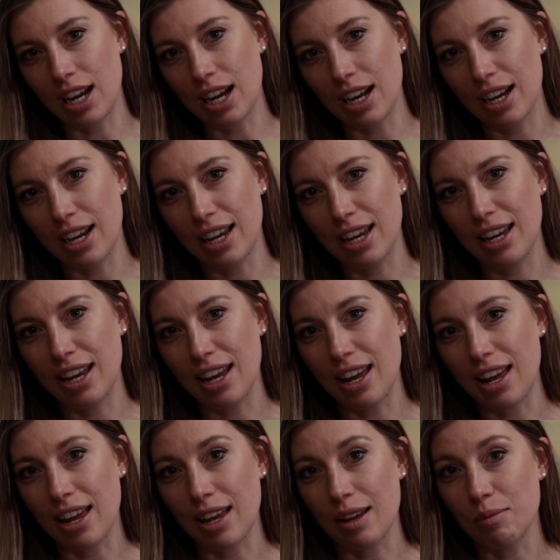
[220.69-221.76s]
I
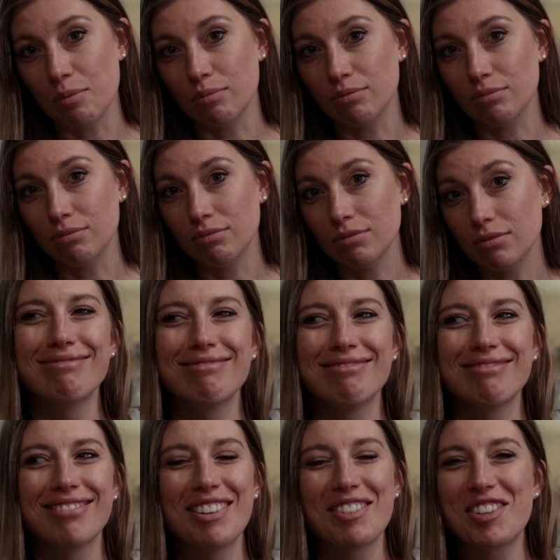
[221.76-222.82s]
am...
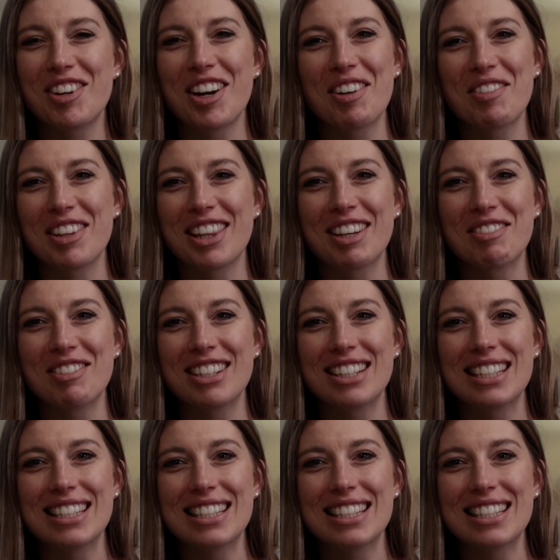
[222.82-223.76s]
I forgot everything I wanted to